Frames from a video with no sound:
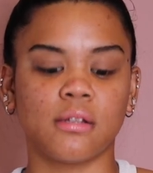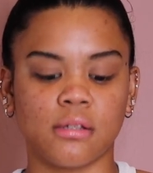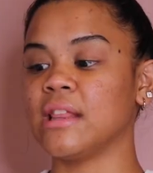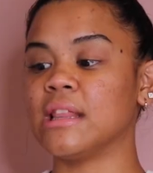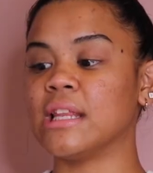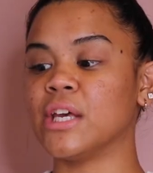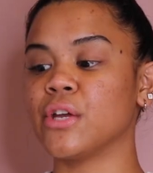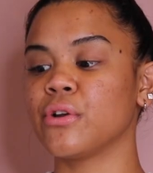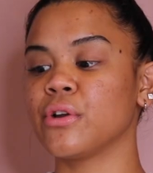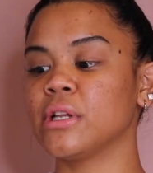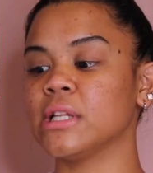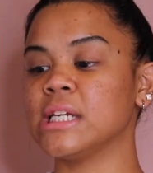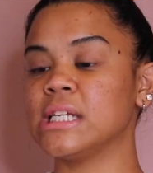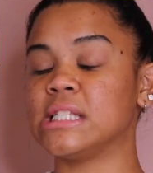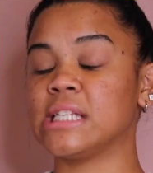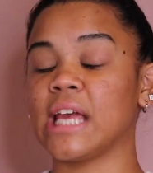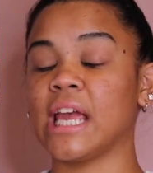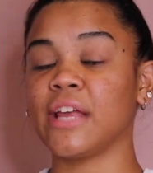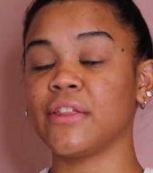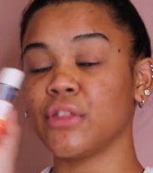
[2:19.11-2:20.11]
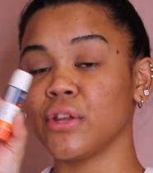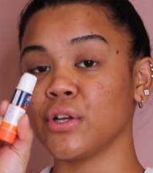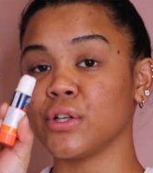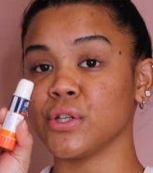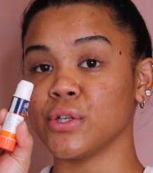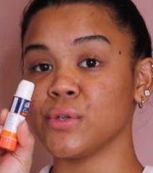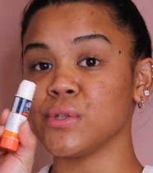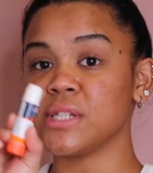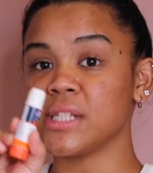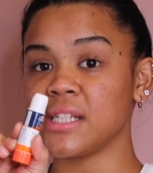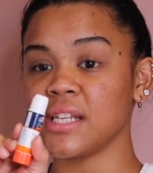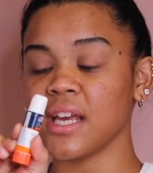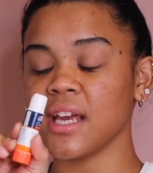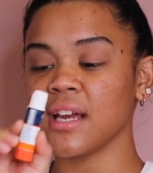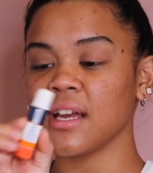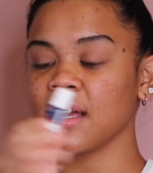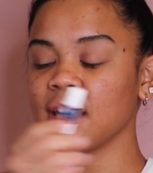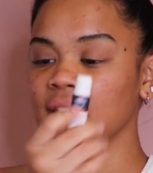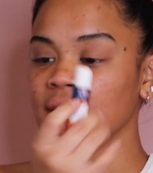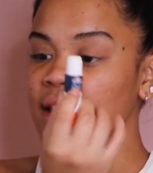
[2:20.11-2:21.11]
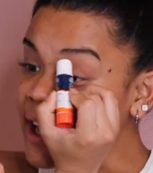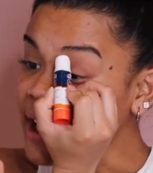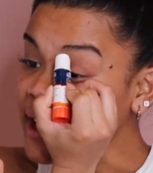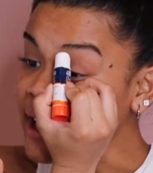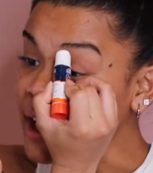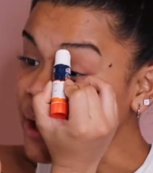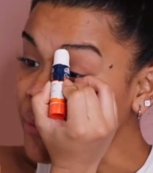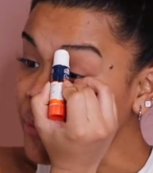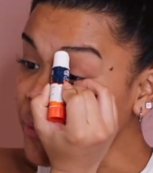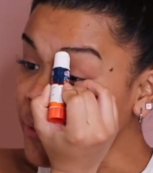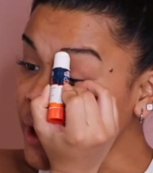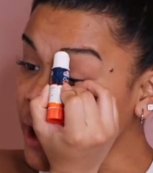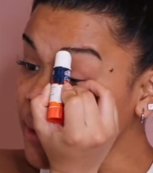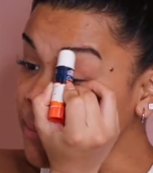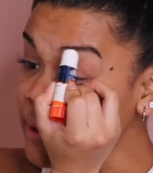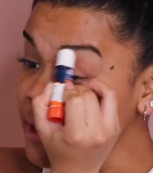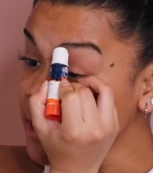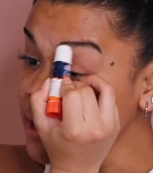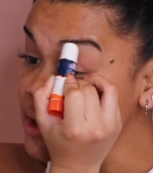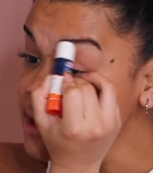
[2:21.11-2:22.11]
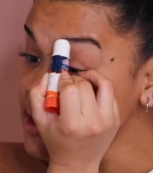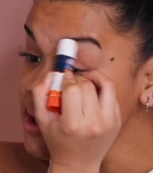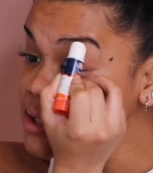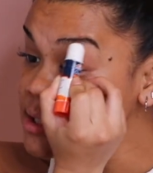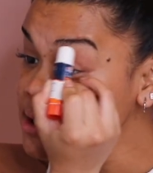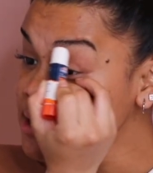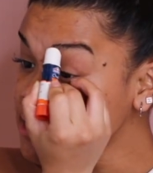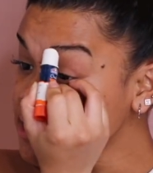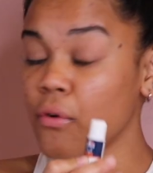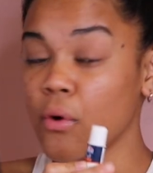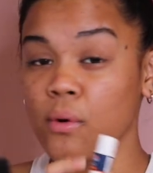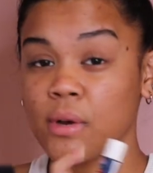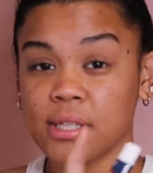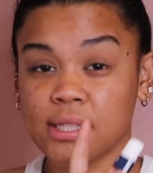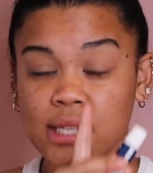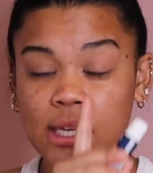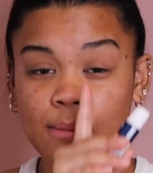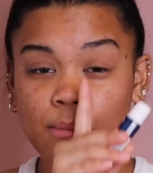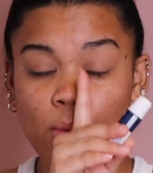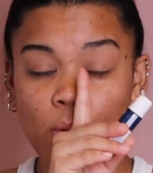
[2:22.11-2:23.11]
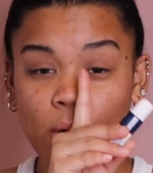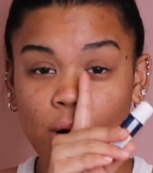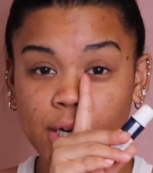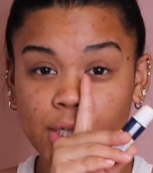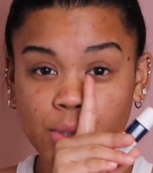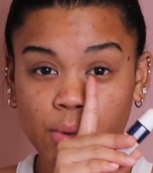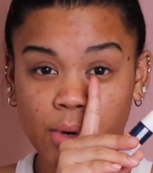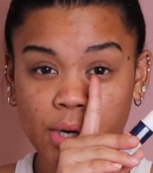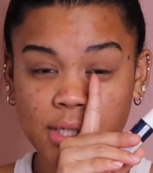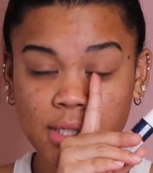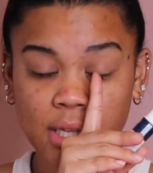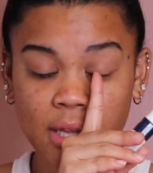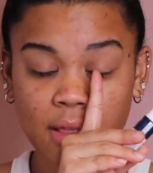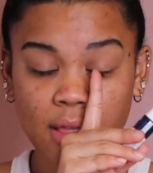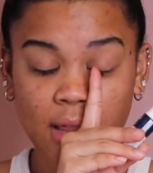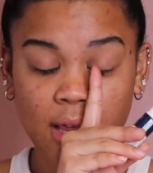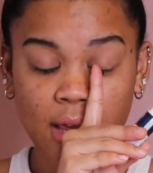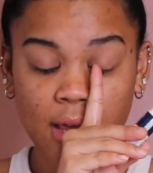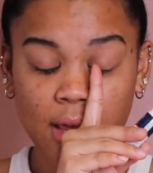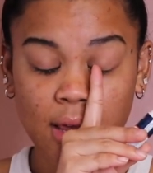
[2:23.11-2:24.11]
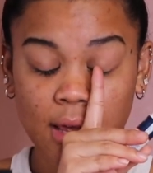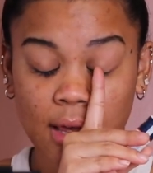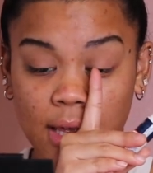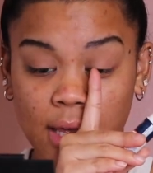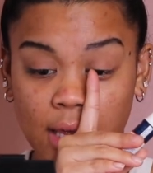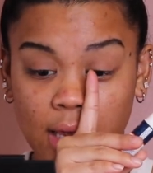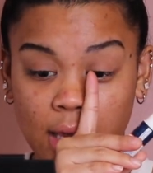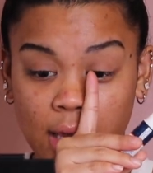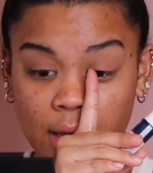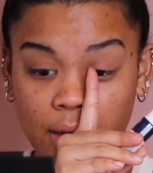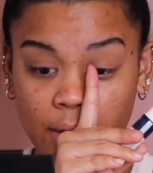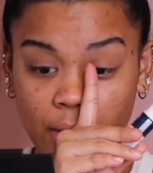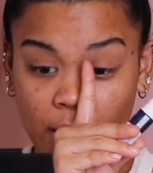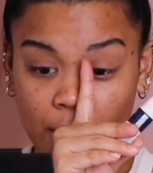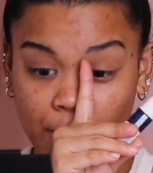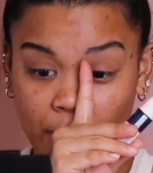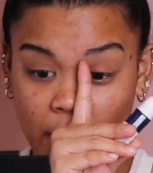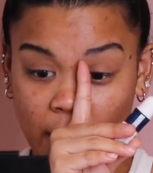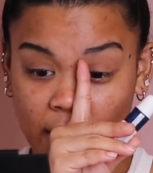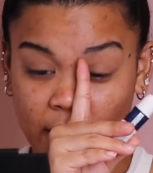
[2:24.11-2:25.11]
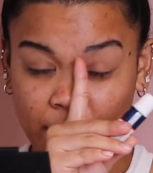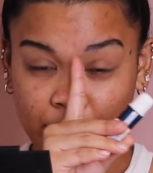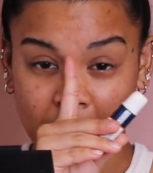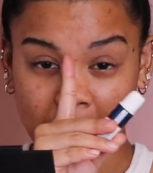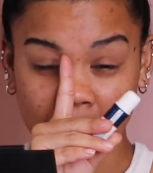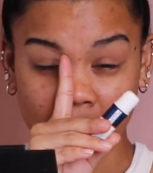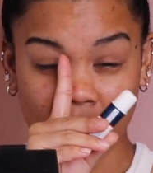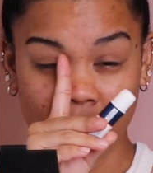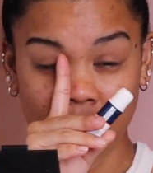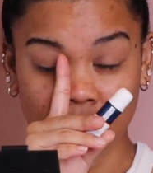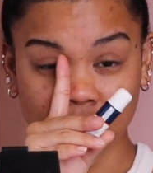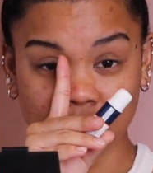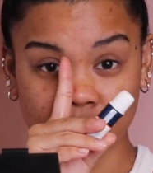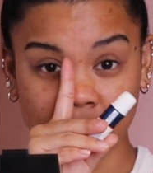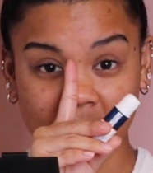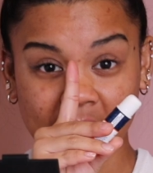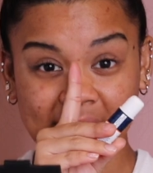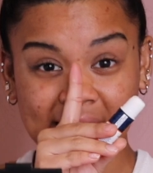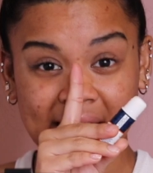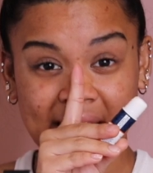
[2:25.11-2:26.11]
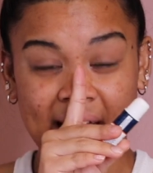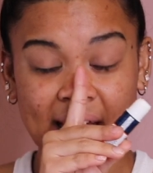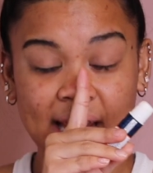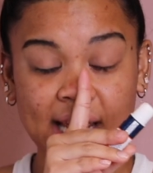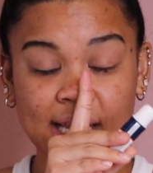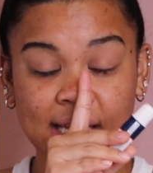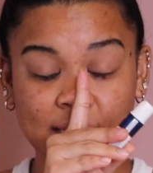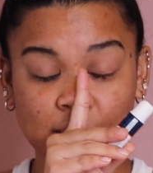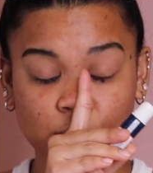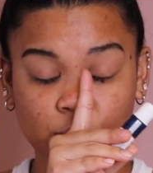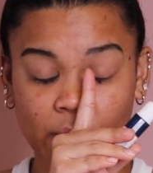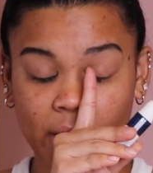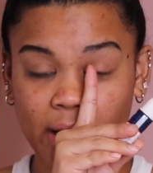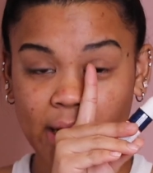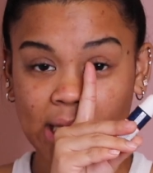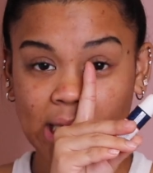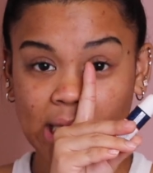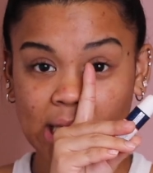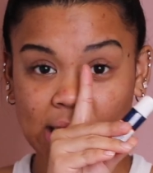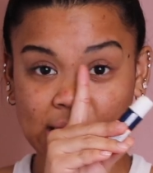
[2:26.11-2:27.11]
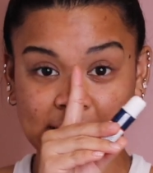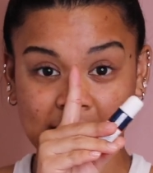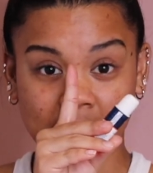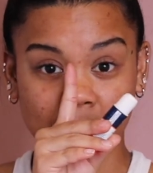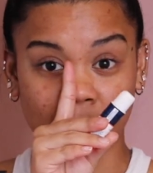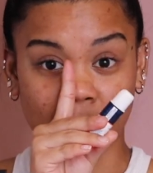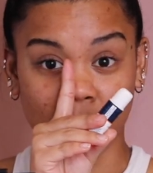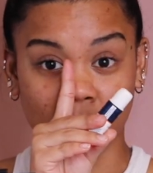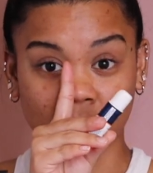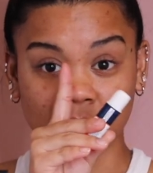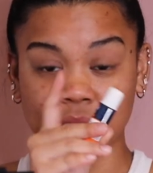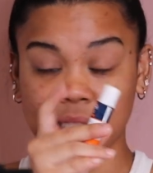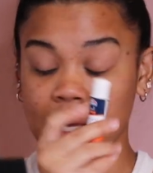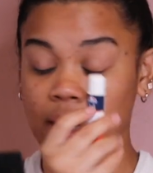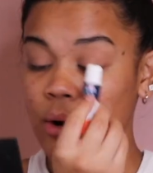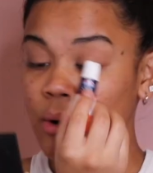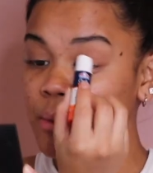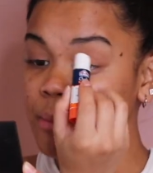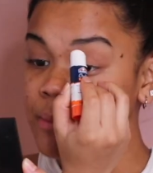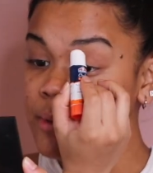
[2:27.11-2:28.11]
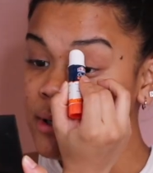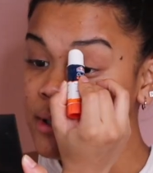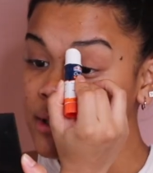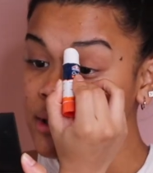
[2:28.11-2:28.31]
I literally take the glue stick and I rub it, focusing more towards on the inner part of my brows because that is where it needs the most help.